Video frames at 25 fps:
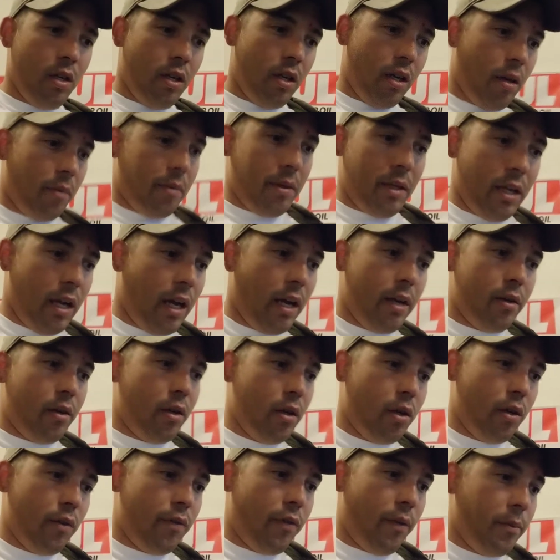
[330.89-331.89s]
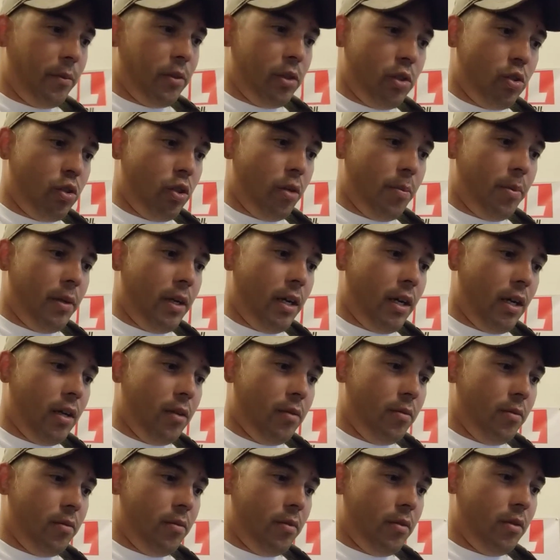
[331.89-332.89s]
I mean, I don't know if I'm just tripping out,